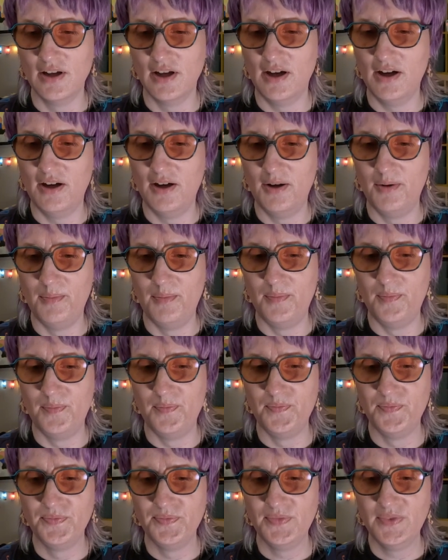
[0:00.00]

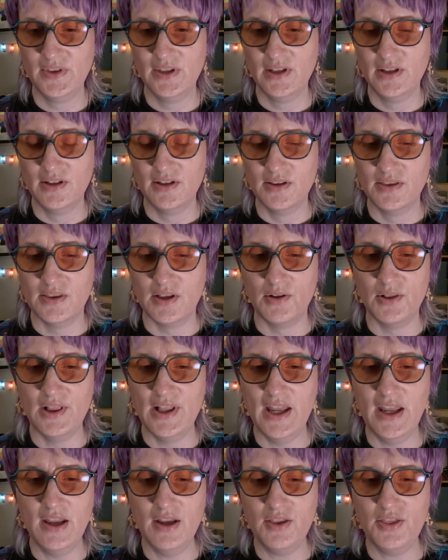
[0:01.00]
Um, The
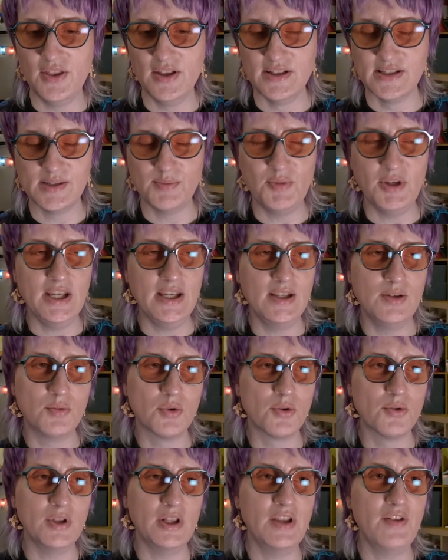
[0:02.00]
length and speed
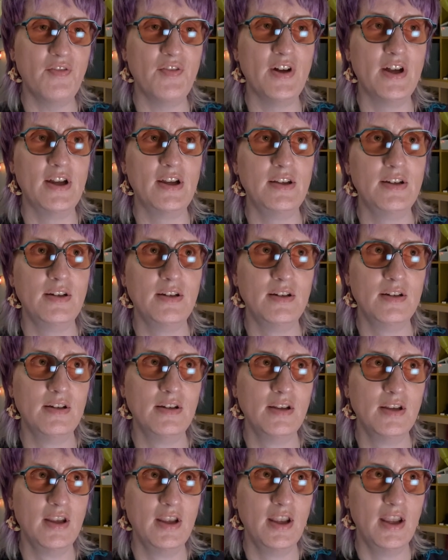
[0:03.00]
were really fun,